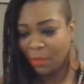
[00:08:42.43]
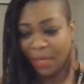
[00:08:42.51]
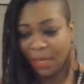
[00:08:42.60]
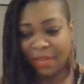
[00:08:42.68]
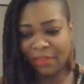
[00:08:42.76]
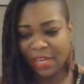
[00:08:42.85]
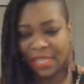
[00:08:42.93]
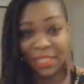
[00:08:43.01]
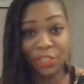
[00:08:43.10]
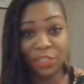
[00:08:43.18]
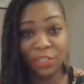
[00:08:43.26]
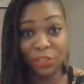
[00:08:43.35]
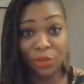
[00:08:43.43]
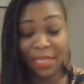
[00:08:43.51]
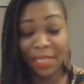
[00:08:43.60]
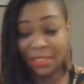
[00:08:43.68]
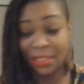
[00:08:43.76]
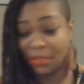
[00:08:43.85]
whatever it is you're
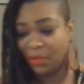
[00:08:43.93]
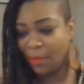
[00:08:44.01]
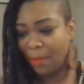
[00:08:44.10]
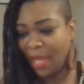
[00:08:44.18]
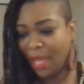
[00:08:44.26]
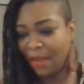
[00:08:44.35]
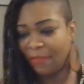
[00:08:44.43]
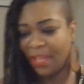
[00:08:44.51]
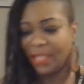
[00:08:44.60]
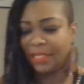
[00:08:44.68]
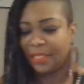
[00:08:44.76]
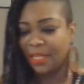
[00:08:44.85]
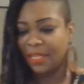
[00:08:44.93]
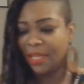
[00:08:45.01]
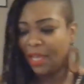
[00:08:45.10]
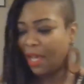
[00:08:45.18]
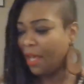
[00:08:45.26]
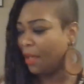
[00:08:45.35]
trying to manifest,
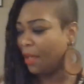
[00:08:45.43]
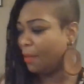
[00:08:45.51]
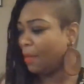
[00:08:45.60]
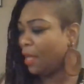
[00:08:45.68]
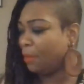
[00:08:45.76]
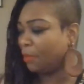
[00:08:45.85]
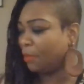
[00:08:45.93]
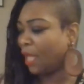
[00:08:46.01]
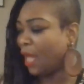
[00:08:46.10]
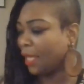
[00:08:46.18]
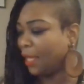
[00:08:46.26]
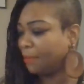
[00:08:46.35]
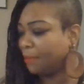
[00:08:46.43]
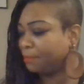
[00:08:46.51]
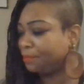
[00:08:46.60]
unblocking.